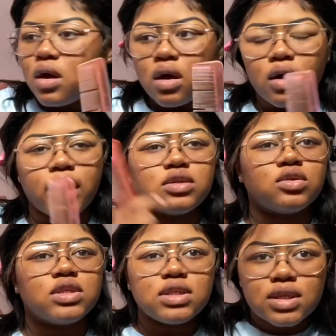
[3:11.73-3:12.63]
Okay, so
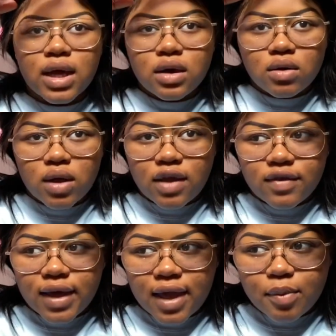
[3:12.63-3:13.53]
since I don't have a
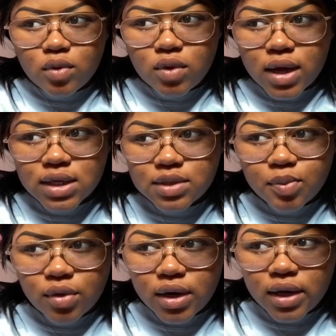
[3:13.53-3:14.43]
cap on, I
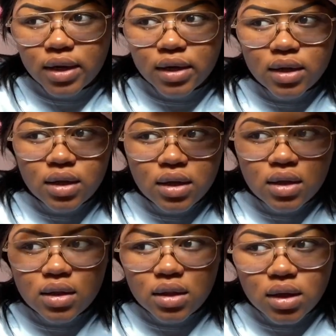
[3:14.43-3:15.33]
sprayed
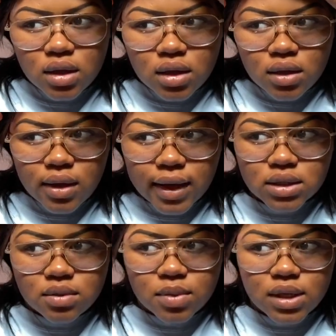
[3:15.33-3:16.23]
the Got
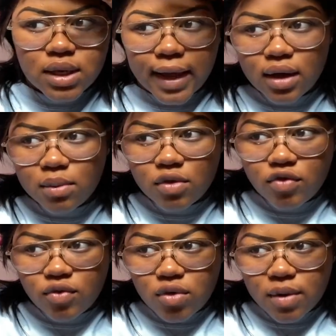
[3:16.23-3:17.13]
To Be like
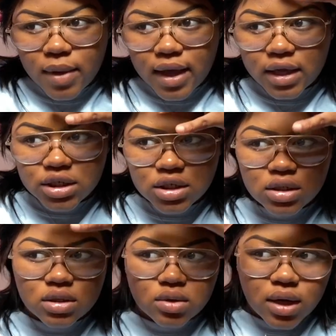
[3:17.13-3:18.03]
before my edges
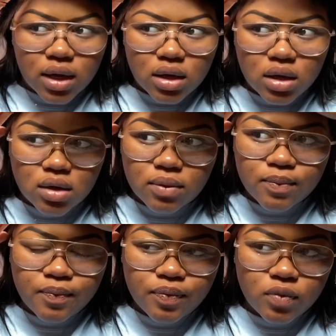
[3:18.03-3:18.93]
so that, you know,
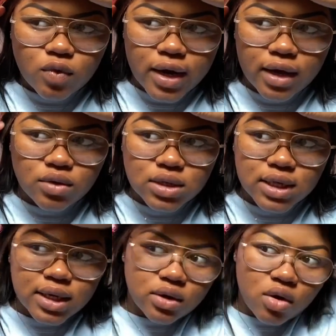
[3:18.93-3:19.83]
when I go to
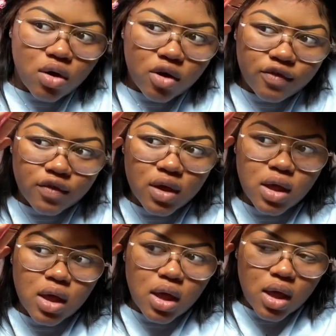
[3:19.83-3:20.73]
take it off,
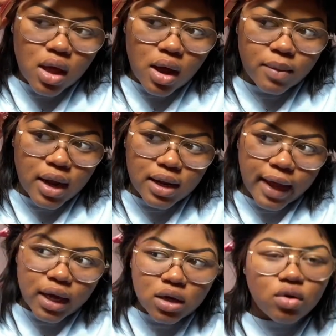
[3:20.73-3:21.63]
I'm not
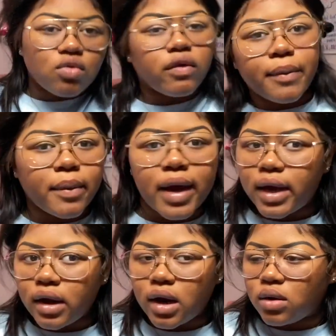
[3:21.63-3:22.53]
like ripping my
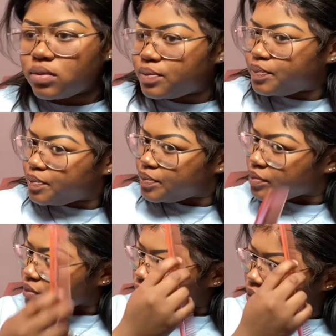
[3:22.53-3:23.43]
hair out.
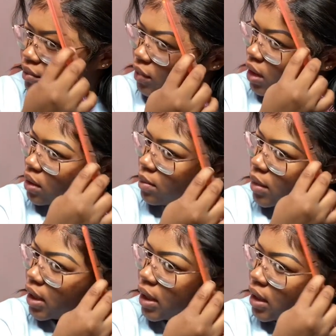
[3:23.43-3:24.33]

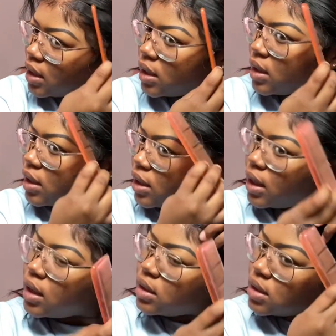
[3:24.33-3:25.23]
But yeah,
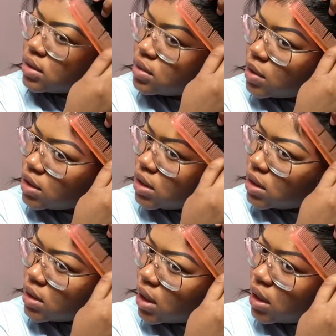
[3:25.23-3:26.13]
this is what she
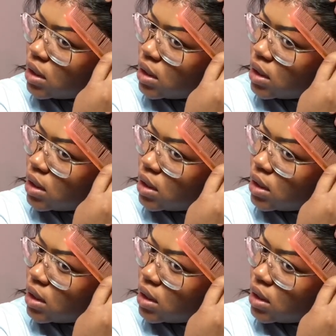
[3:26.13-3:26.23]
looks like.